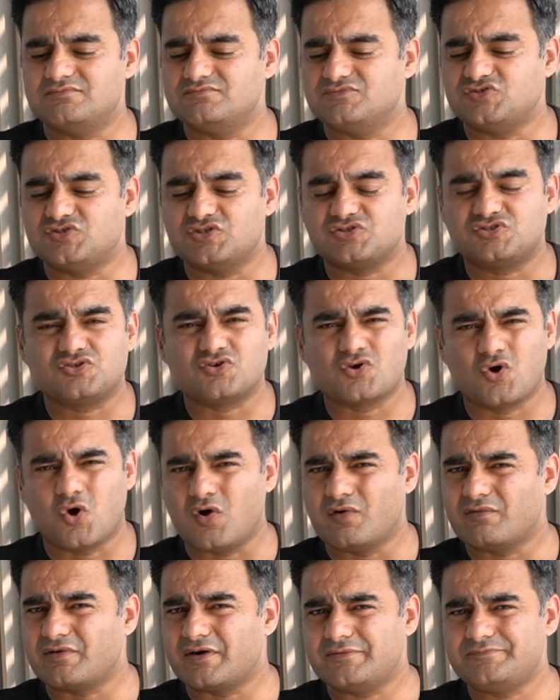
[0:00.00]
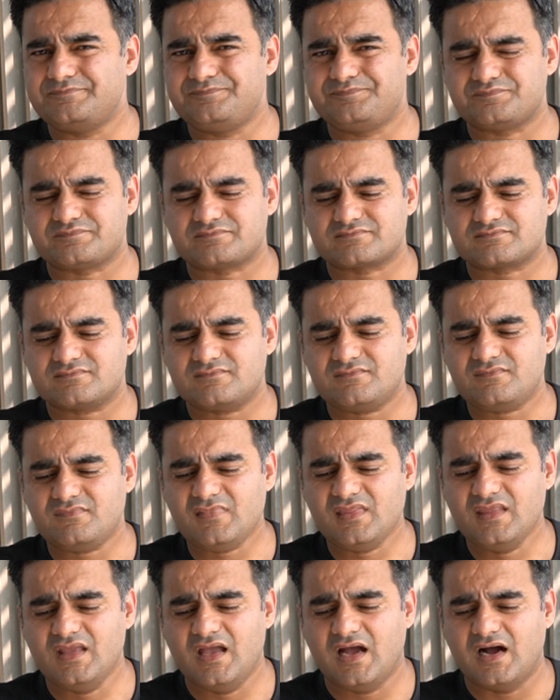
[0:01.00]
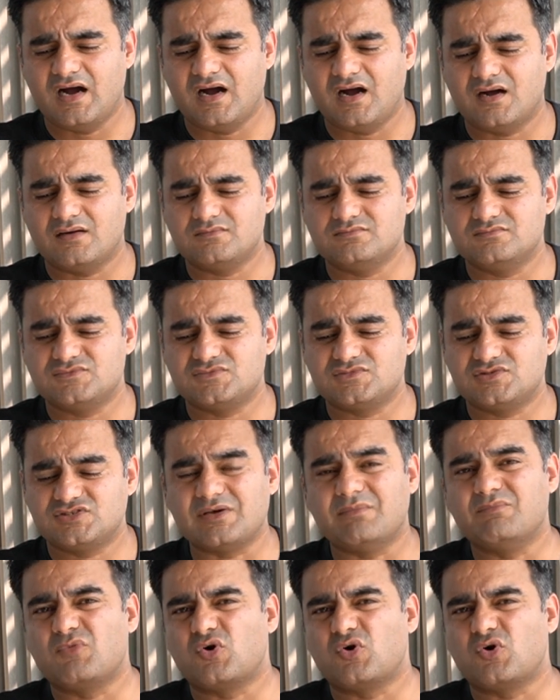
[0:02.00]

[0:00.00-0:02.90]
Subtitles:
just go over some